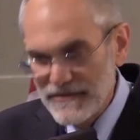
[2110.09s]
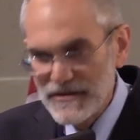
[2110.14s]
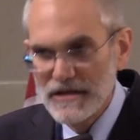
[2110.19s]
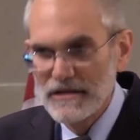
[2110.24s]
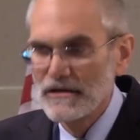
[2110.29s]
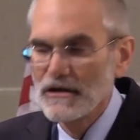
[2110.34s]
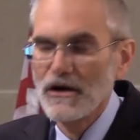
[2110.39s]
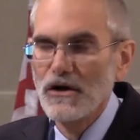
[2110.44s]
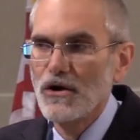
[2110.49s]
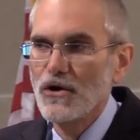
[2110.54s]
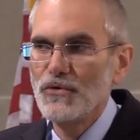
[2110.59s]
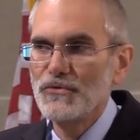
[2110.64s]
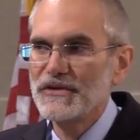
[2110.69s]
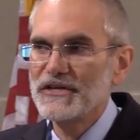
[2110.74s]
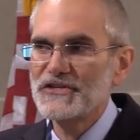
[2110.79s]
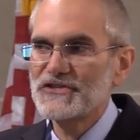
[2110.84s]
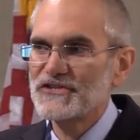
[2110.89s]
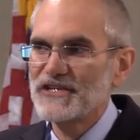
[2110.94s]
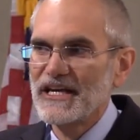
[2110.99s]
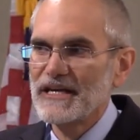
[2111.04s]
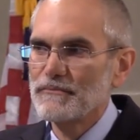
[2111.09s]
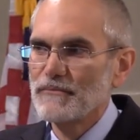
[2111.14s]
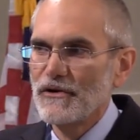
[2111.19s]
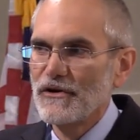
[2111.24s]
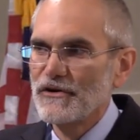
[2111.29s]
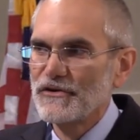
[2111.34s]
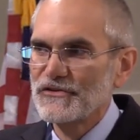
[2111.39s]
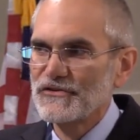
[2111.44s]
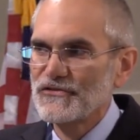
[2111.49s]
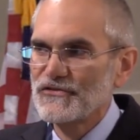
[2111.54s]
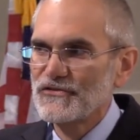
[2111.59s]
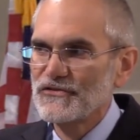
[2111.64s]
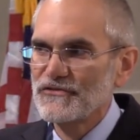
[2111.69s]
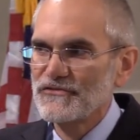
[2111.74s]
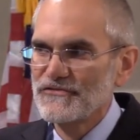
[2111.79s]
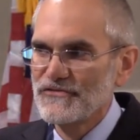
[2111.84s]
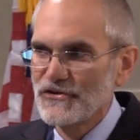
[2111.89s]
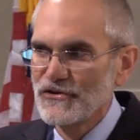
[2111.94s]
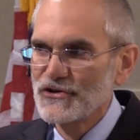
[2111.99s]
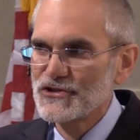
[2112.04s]
And then only St. Mark's
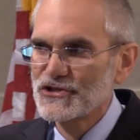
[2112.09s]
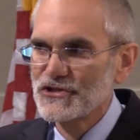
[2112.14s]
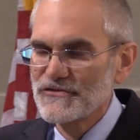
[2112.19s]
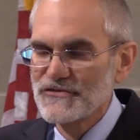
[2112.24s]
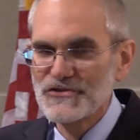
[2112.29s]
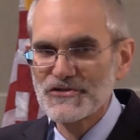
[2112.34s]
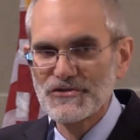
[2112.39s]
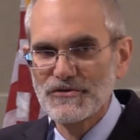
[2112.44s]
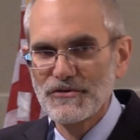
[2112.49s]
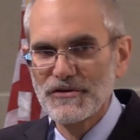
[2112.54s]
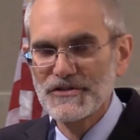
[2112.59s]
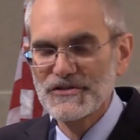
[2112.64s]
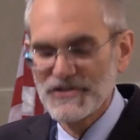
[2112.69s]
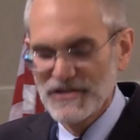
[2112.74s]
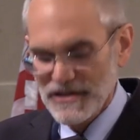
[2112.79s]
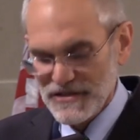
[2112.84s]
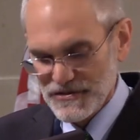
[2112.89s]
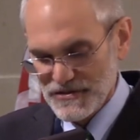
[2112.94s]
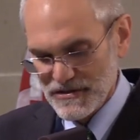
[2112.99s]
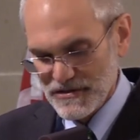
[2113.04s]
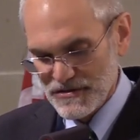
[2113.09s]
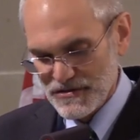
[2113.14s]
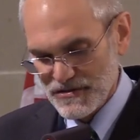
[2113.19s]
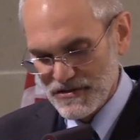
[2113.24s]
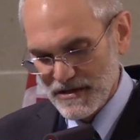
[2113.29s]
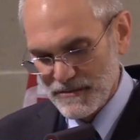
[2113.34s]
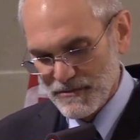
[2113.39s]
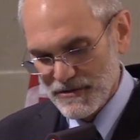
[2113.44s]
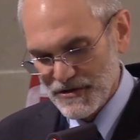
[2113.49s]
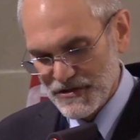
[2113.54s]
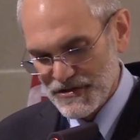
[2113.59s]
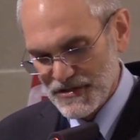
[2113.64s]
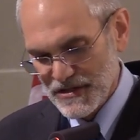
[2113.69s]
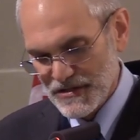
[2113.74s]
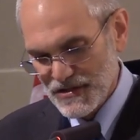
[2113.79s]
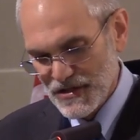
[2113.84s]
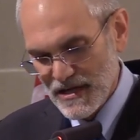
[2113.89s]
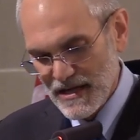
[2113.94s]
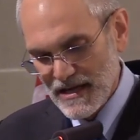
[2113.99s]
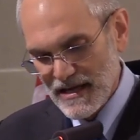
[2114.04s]
version of the story says this. St. Mark
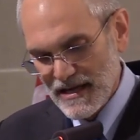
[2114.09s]
says,